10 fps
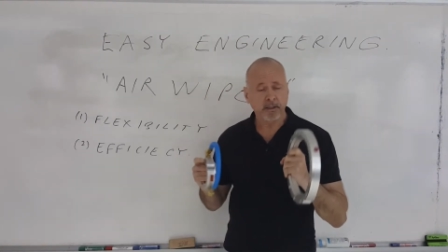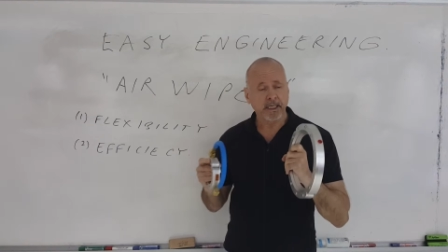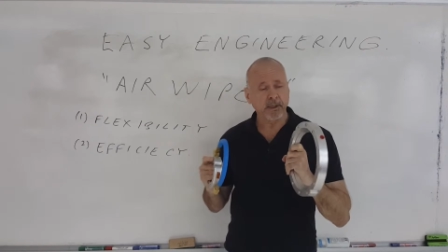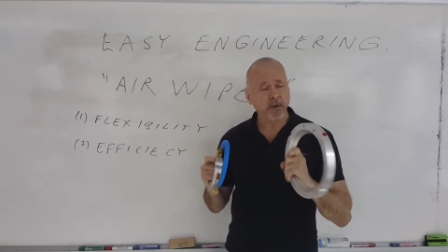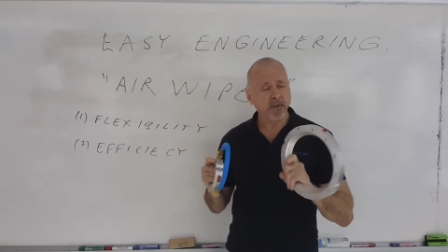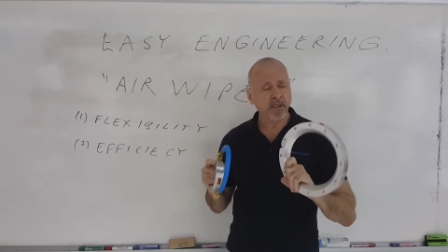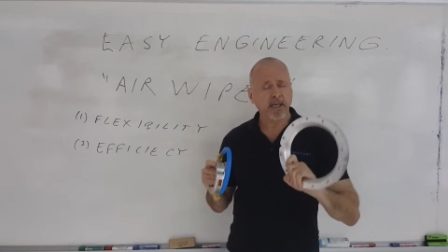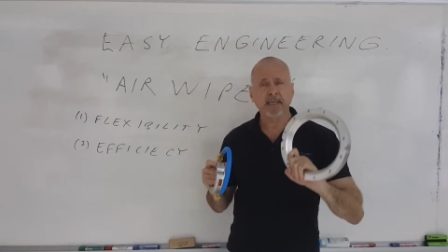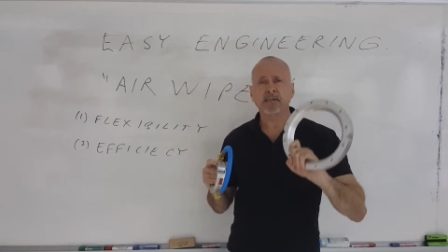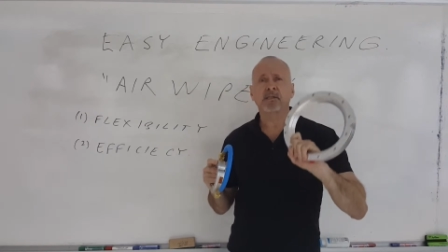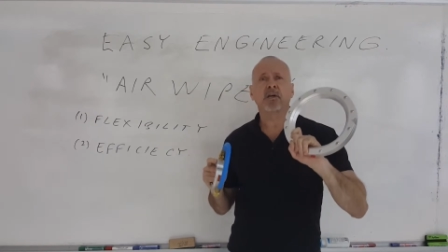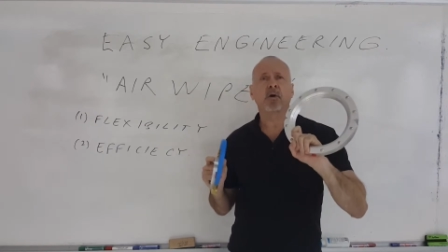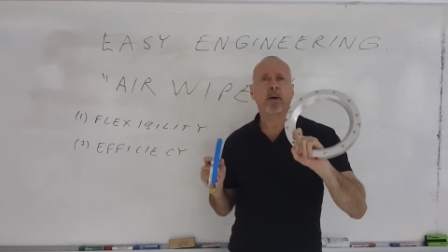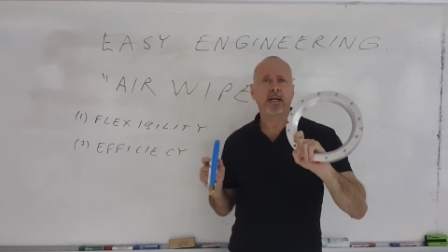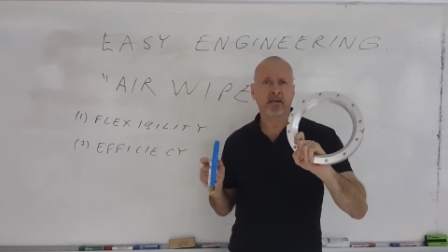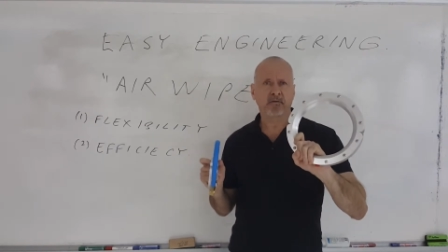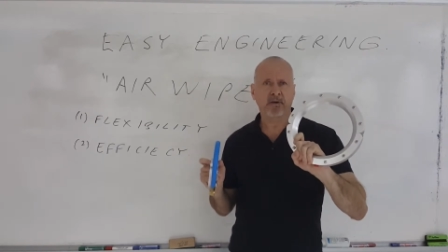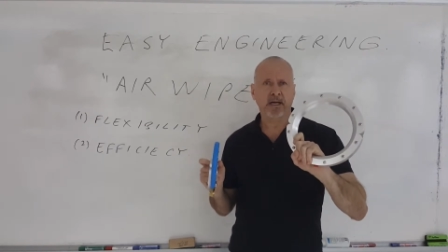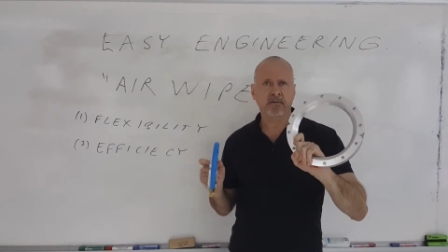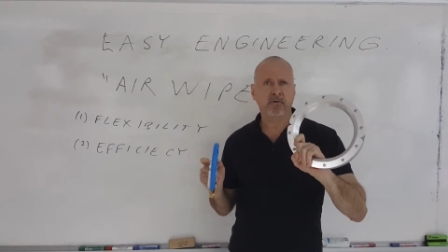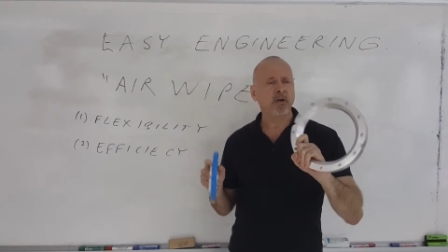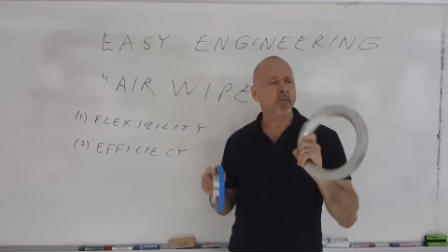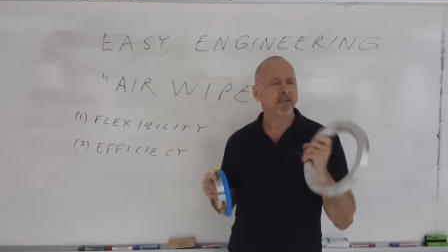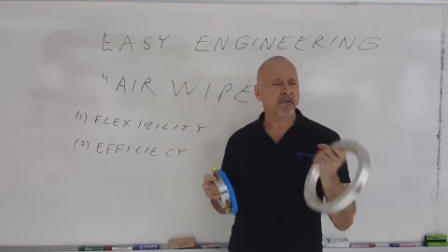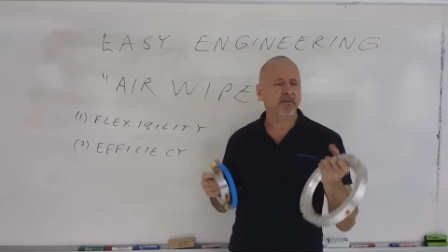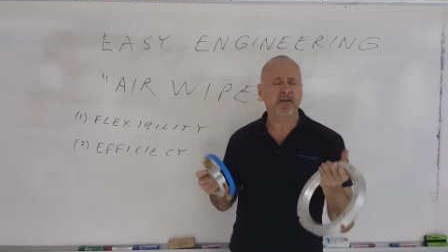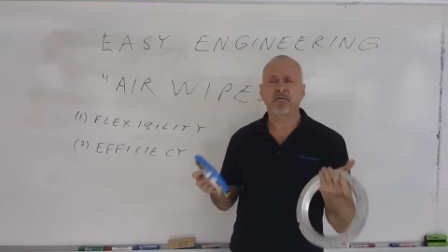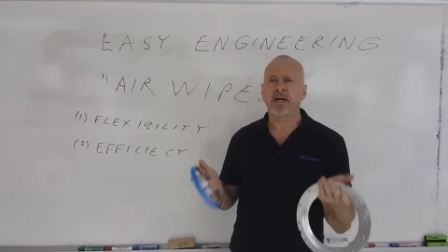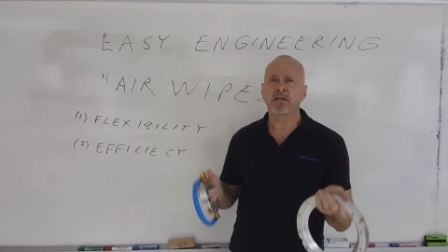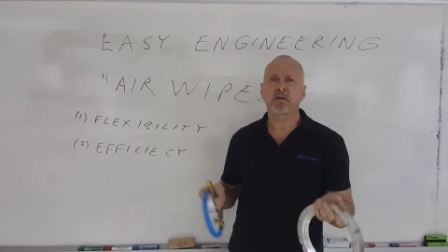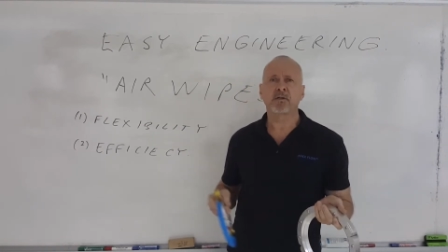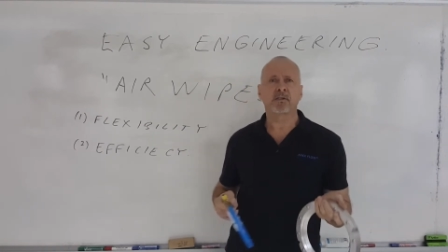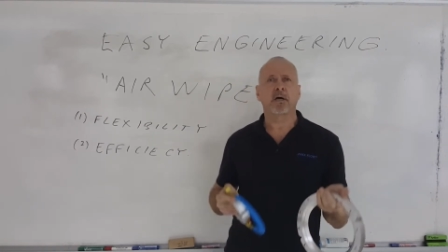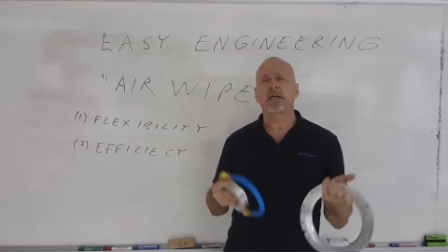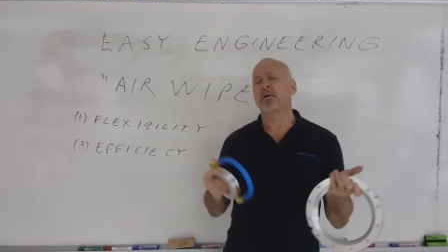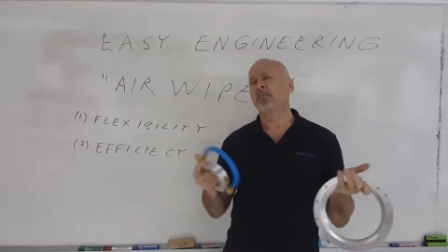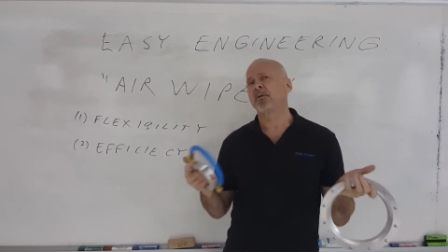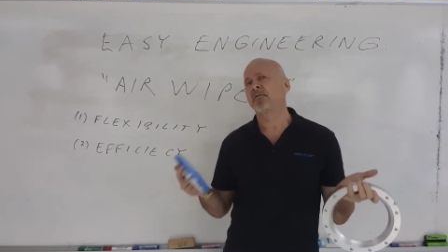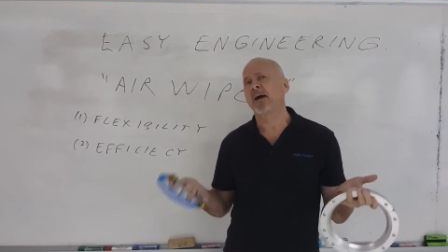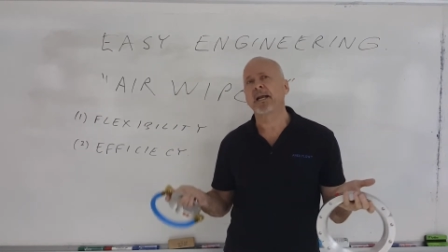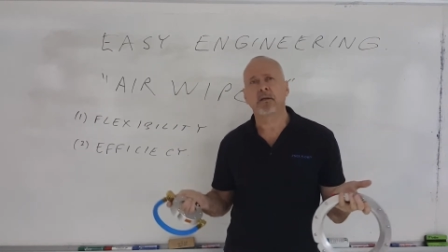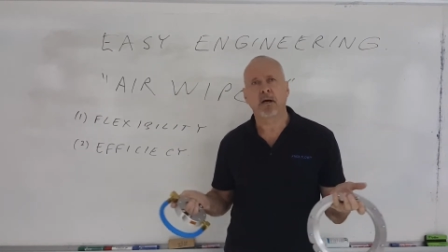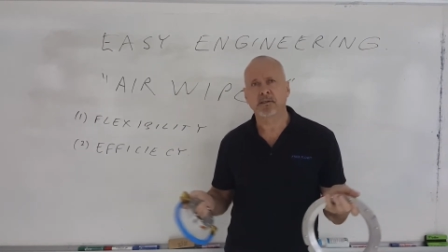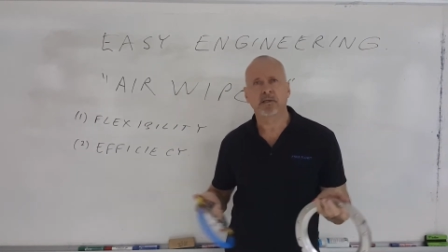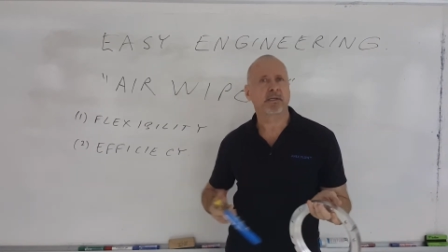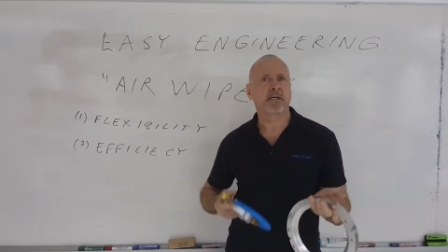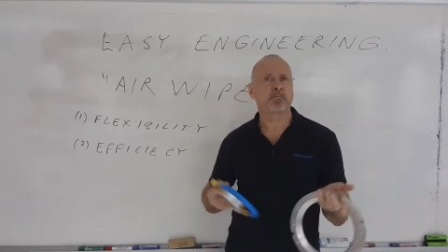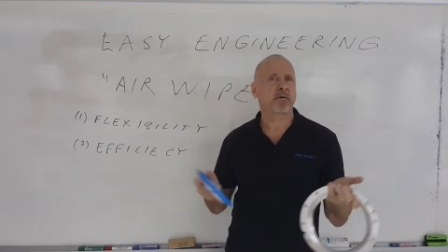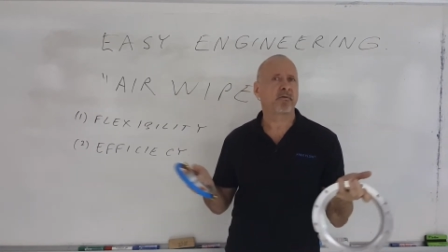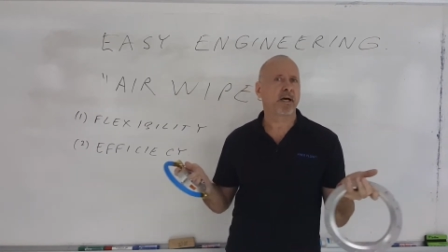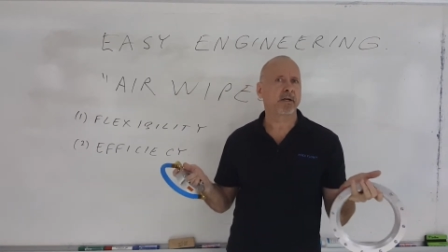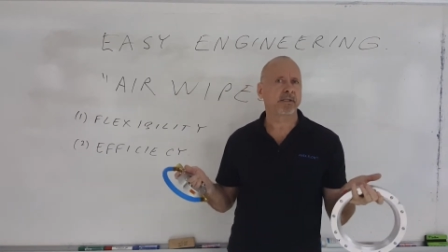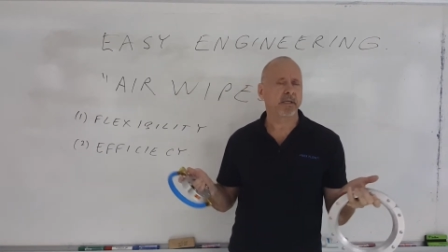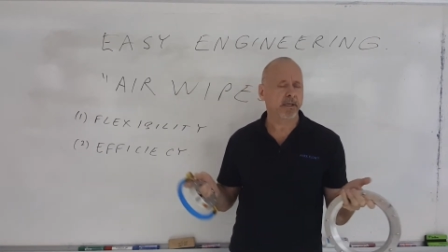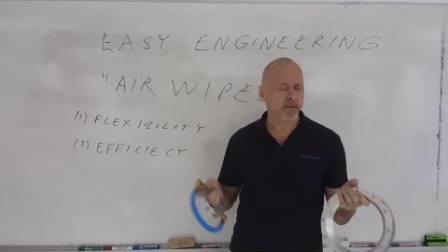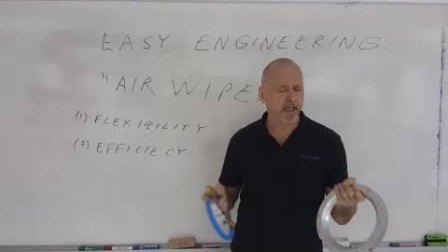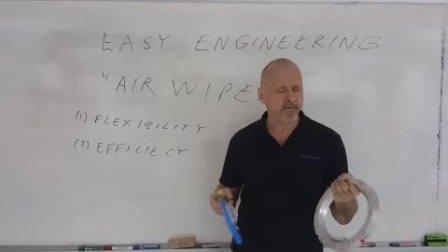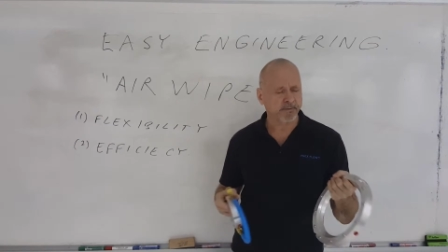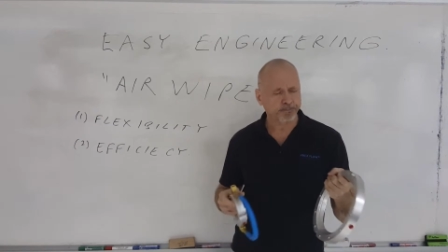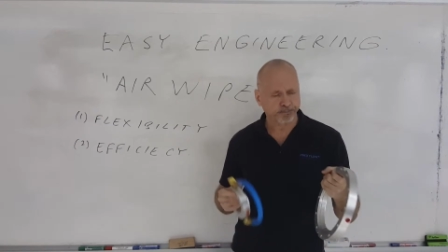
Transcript: It utilizes the Coanda effect, very much the effect used on air amplifying nozzles, air amplifiers, and air knives,